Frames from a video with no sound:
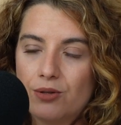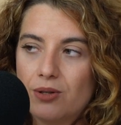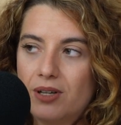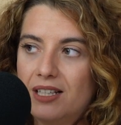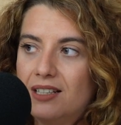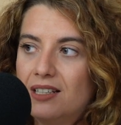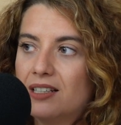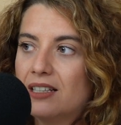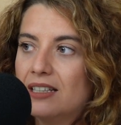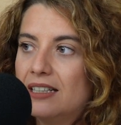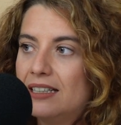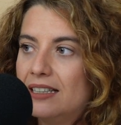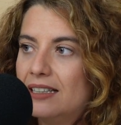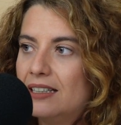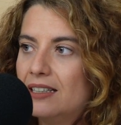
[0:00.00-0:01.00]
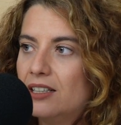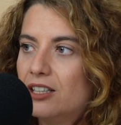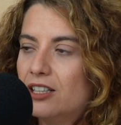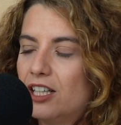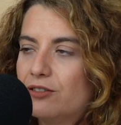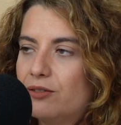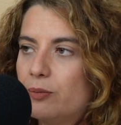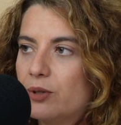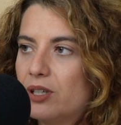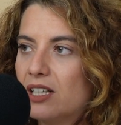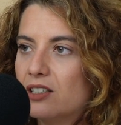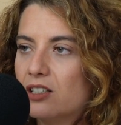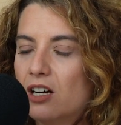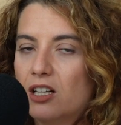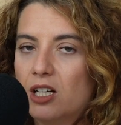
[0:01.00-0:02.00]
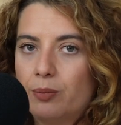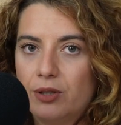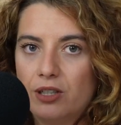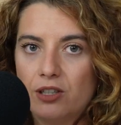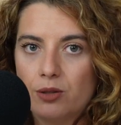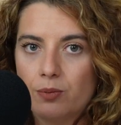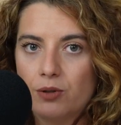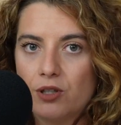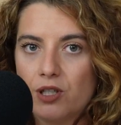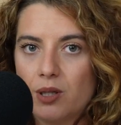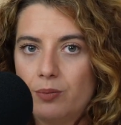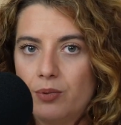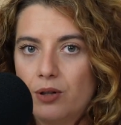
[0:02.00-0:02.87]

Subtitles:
So I think a lot of people get caught up in entrepreneurship.